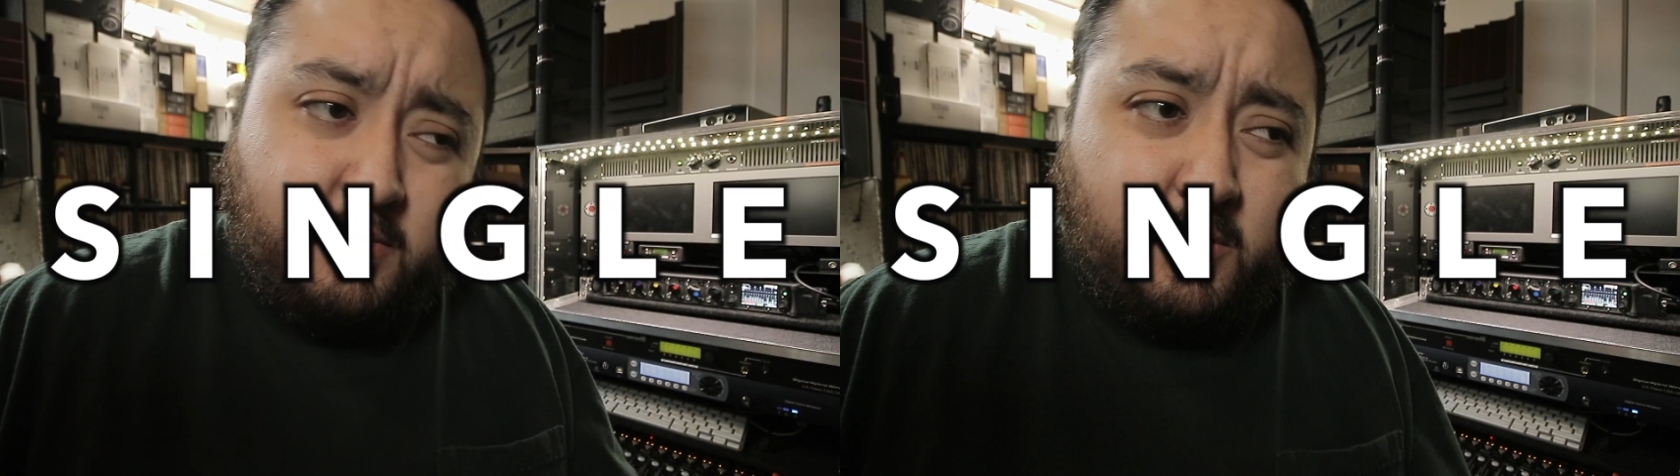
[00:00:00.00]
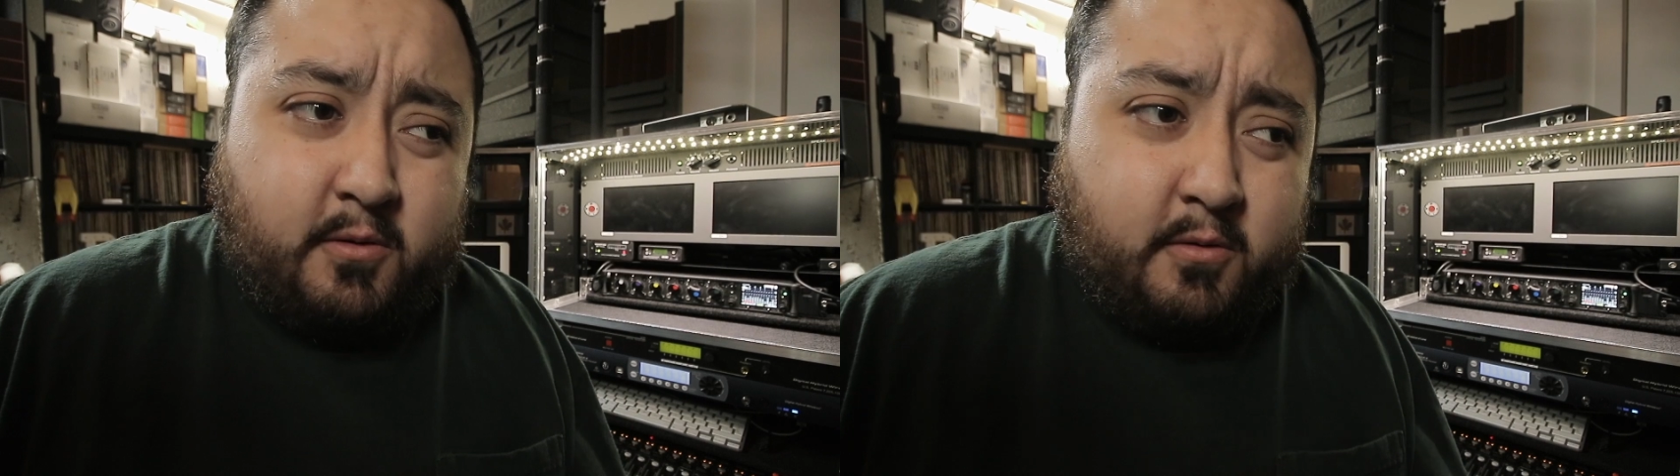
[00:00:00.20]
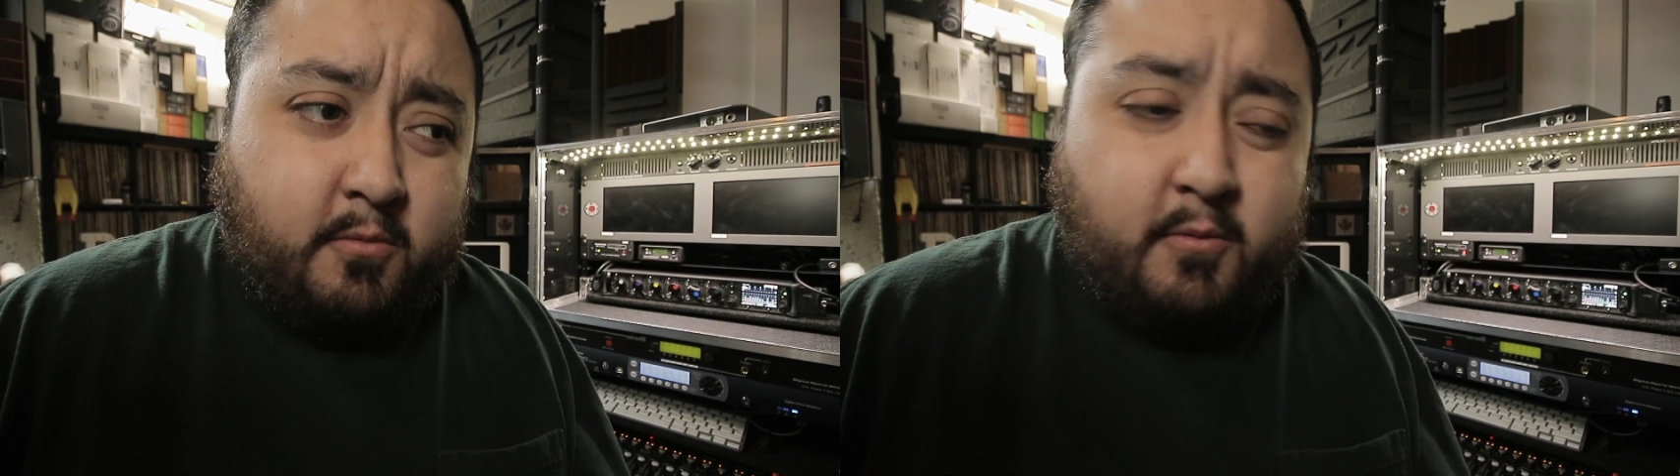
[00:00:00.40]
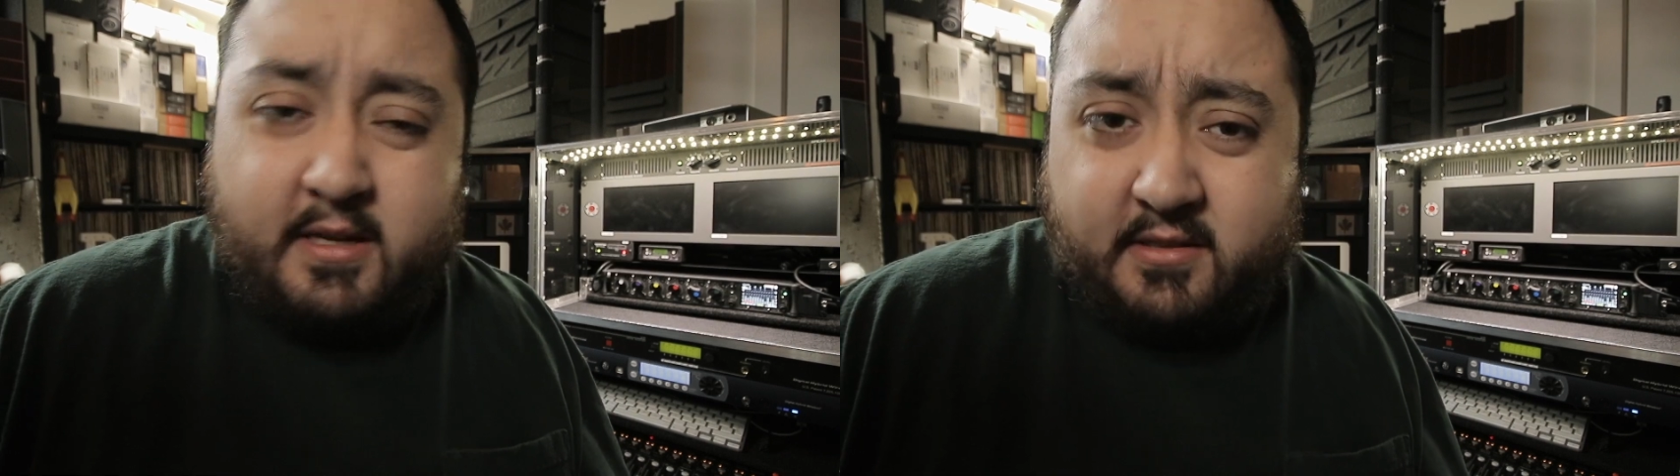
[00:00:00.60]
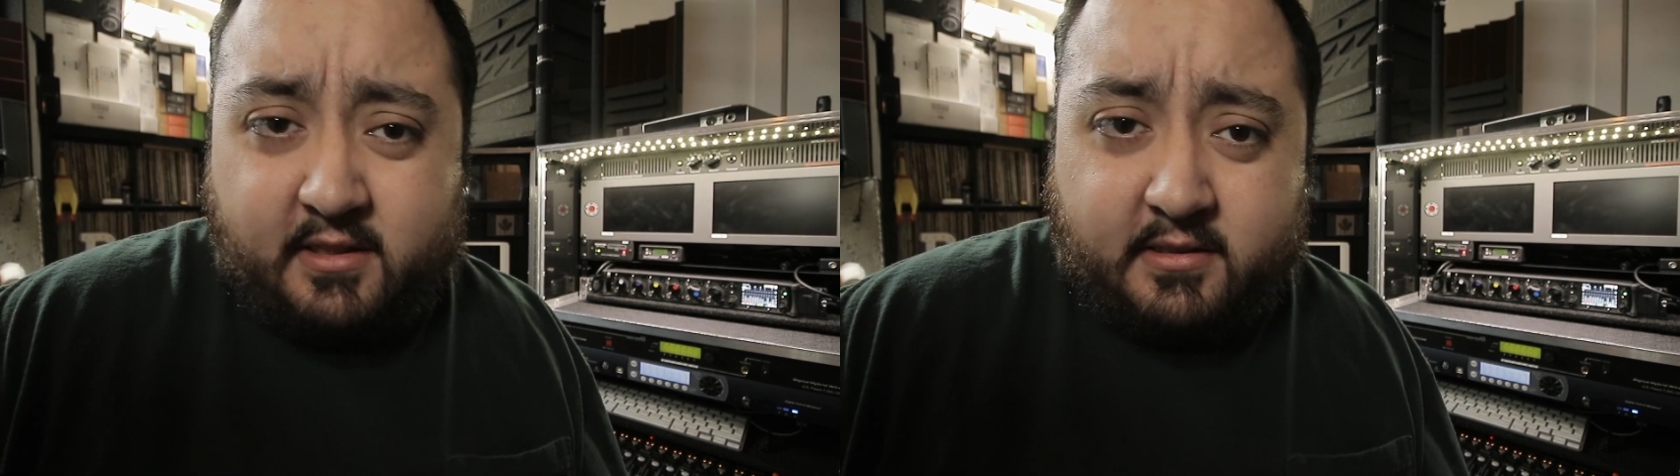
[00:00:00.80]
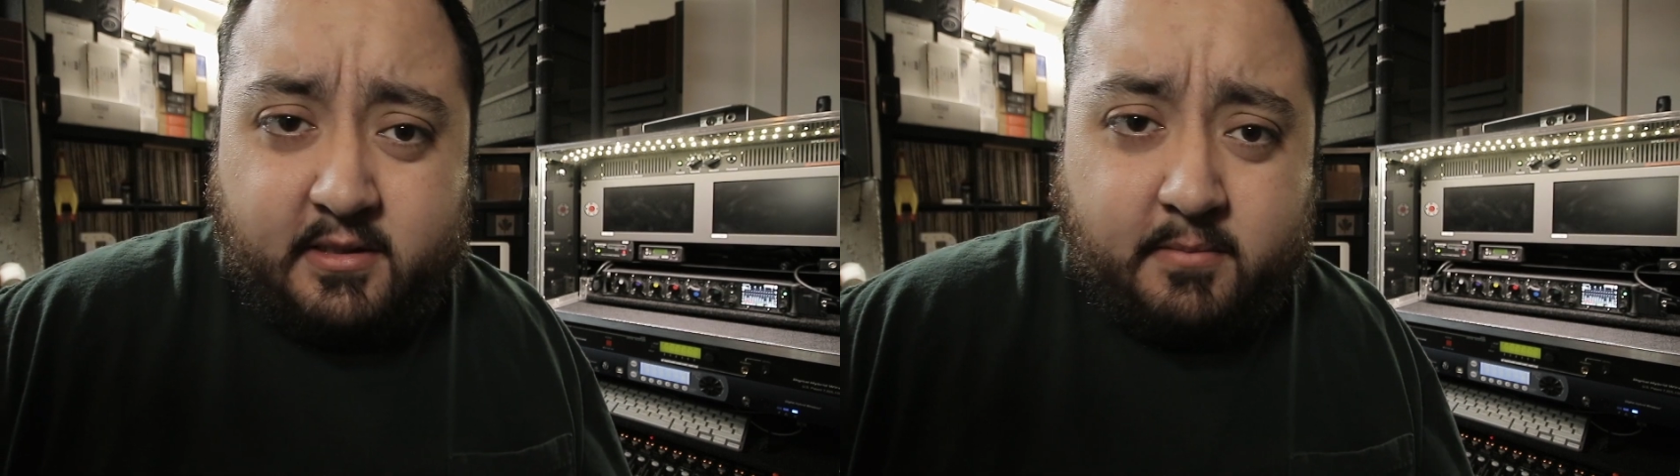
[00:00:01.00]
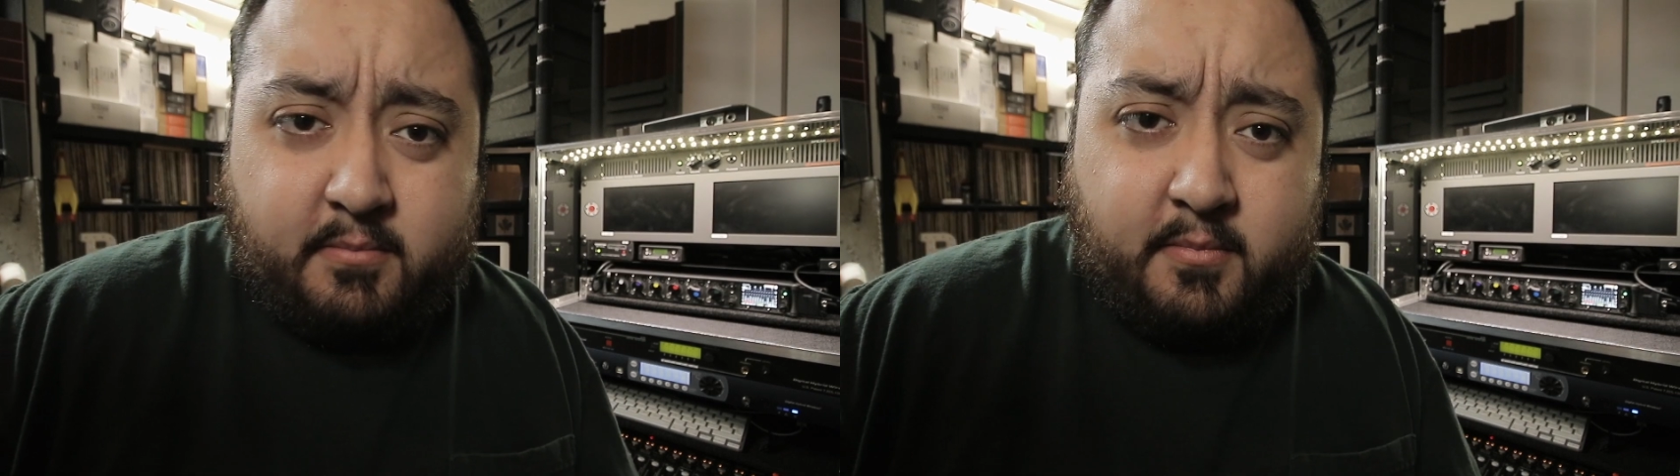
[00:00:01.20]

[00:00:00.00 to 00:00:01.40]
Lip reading: or one system,